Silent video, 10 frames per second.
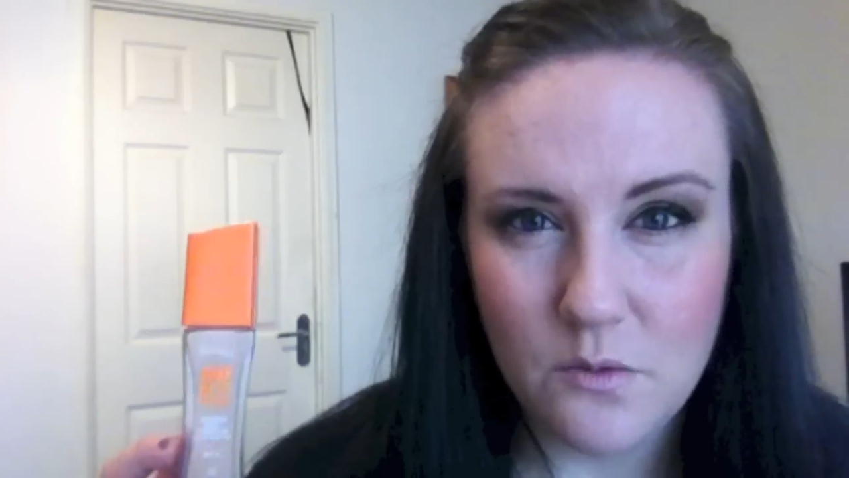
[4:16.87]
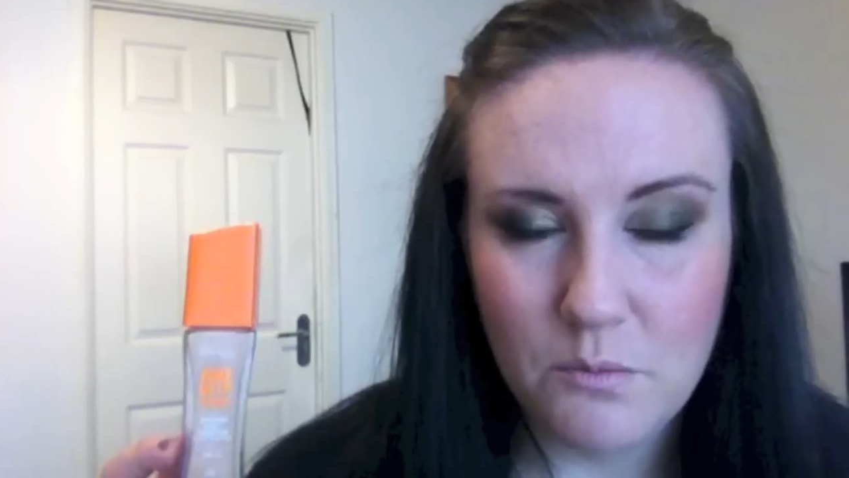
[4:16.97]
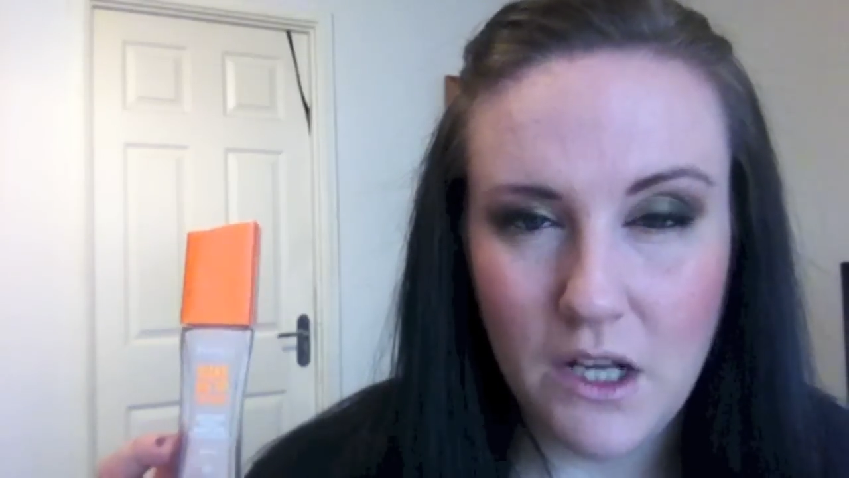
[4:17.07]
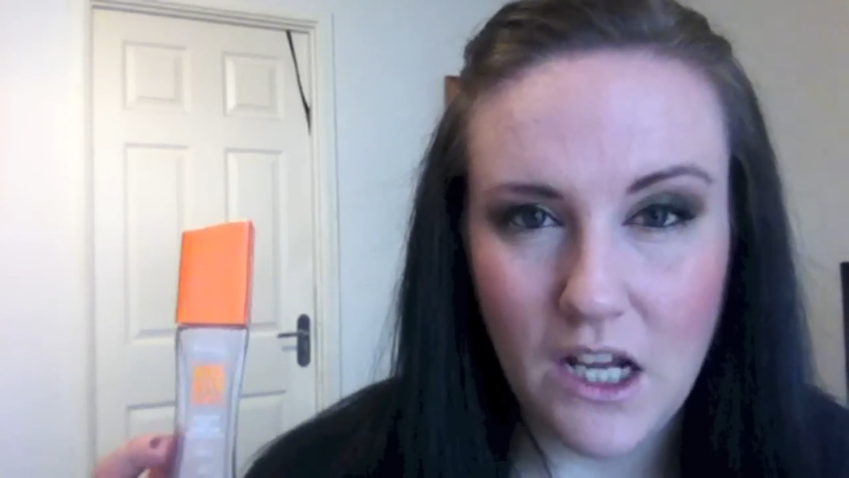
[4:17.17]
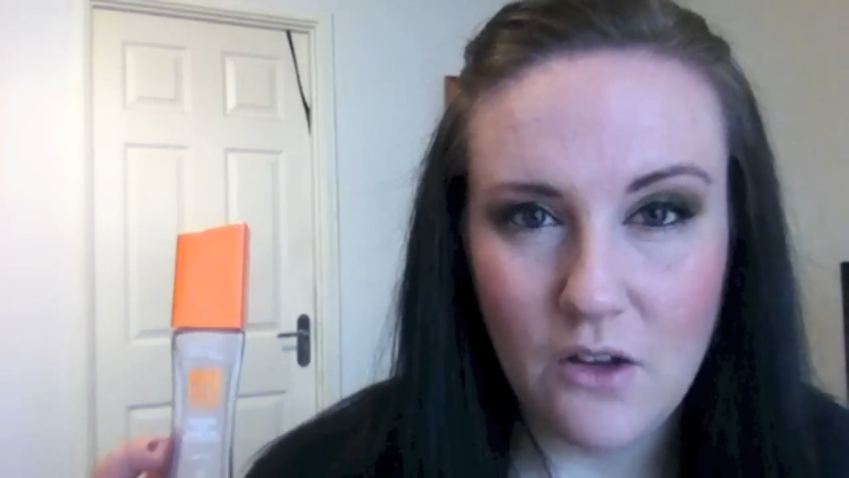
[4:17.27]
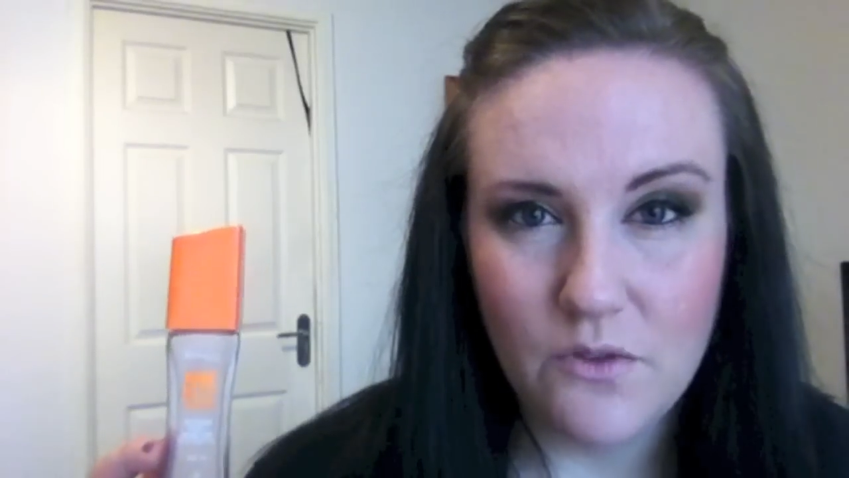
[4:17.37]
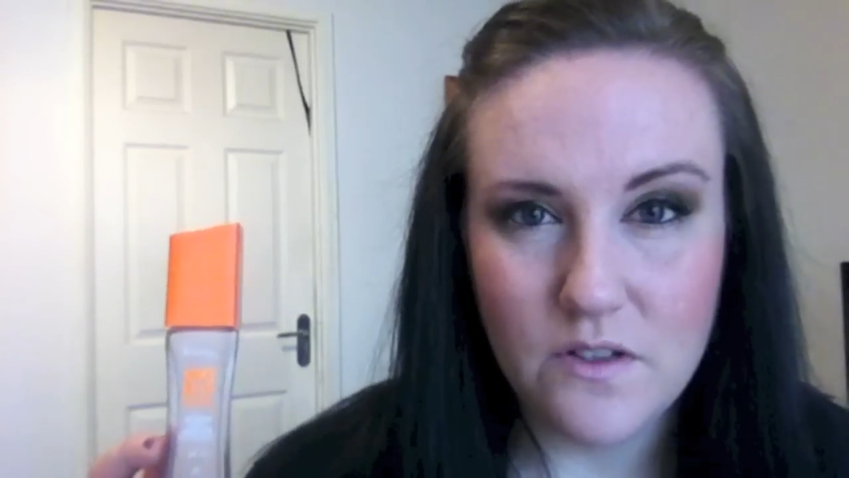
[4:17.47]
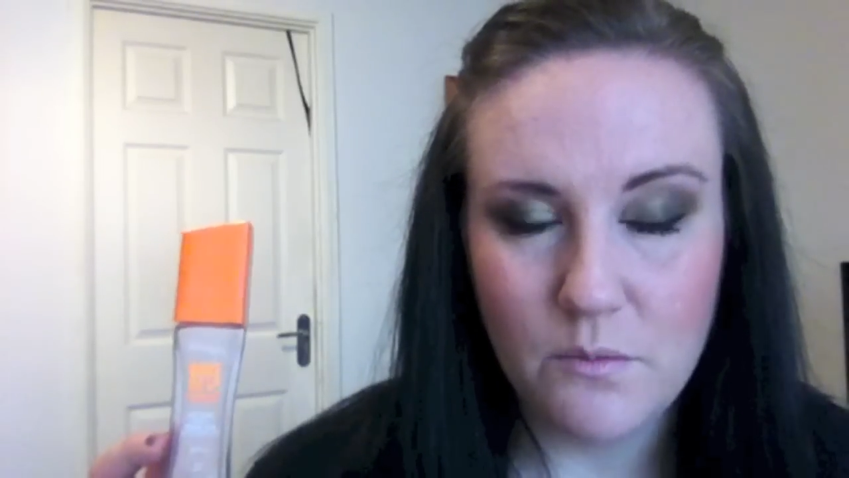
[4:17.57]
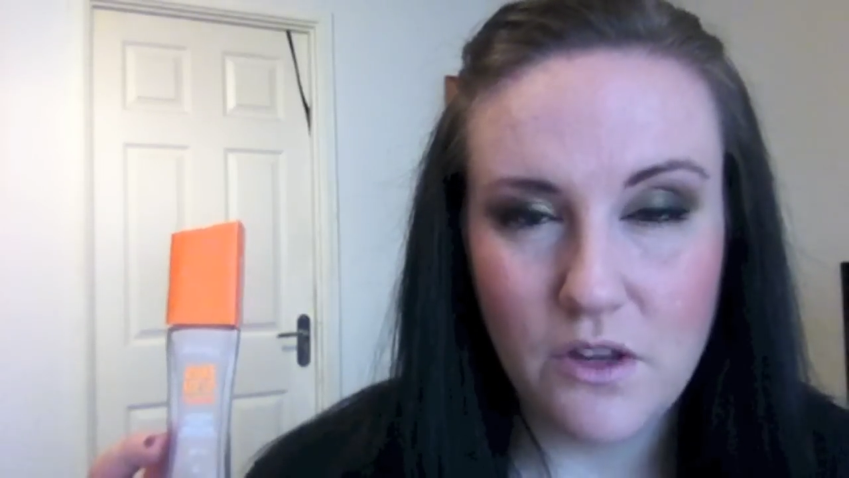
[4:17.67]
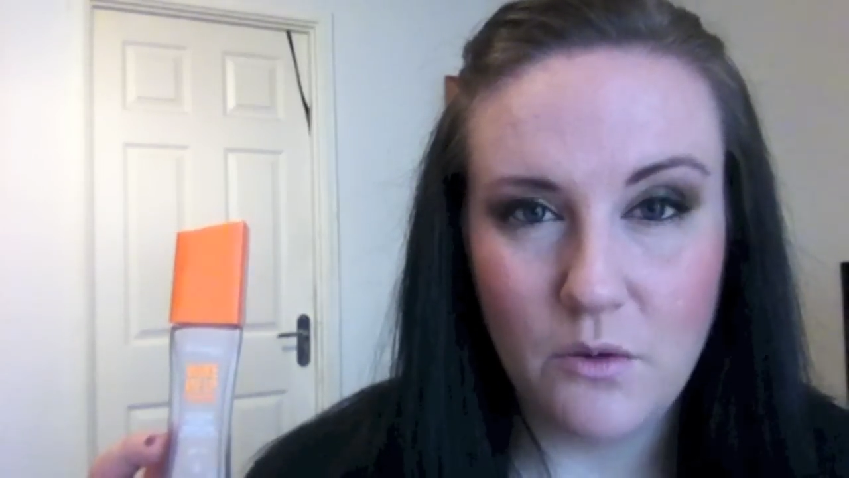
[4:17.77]
of money for
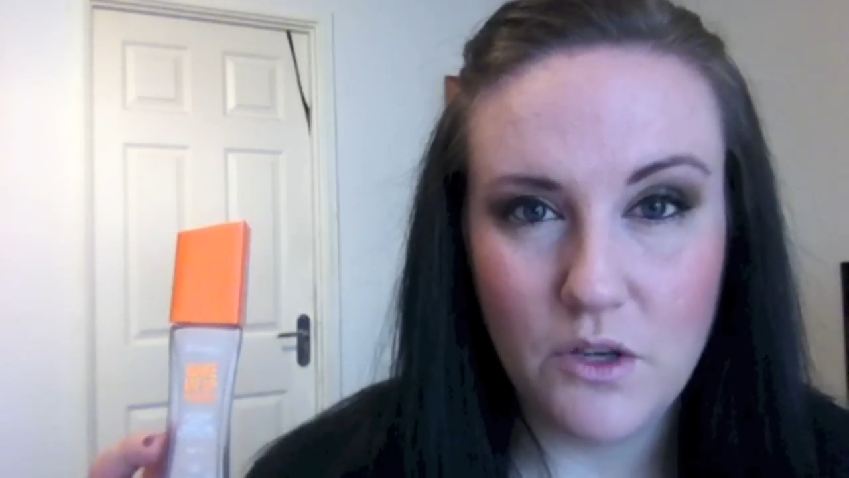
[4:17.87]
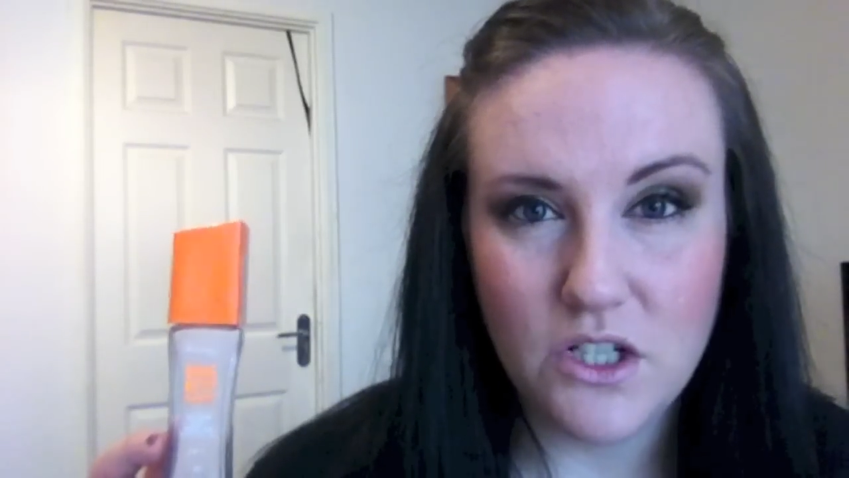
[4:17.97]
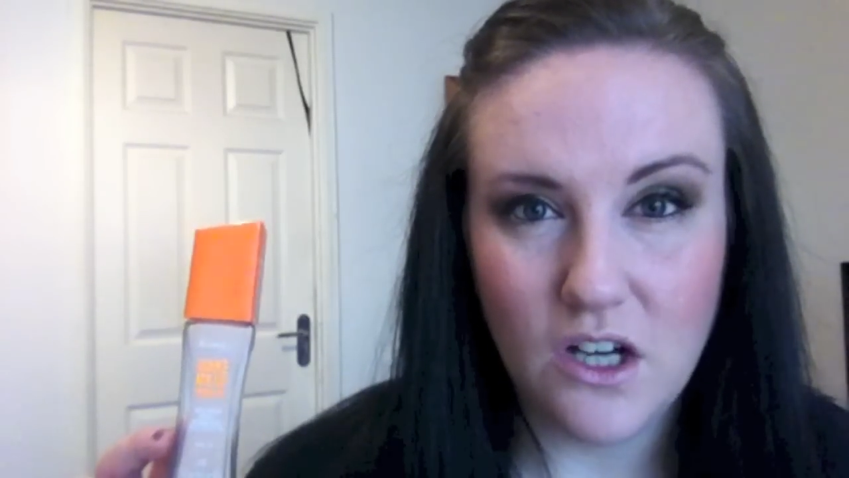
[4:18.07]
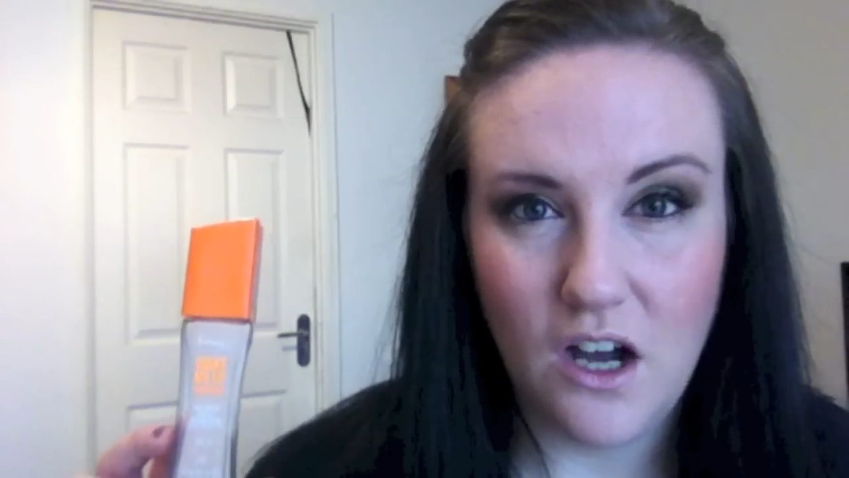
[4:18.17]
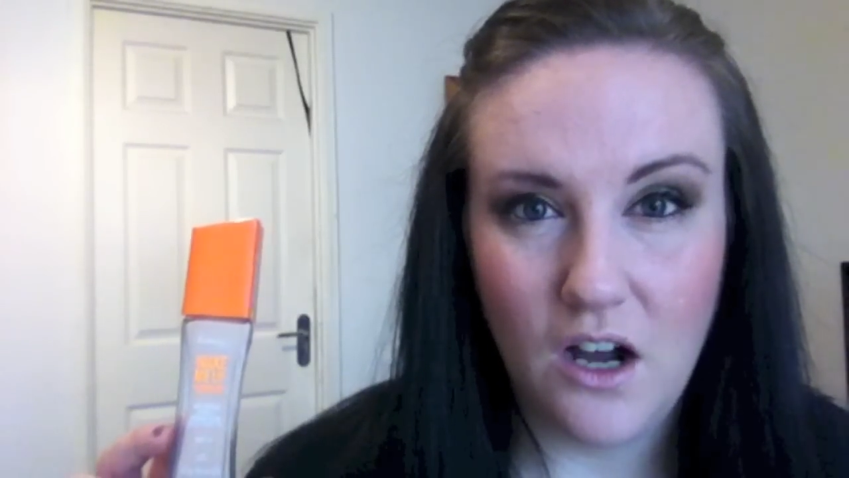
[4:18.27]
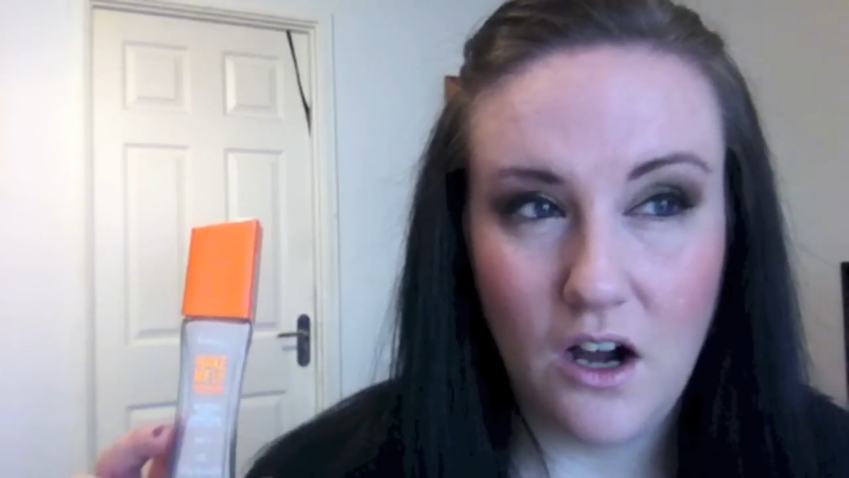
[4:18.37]
something which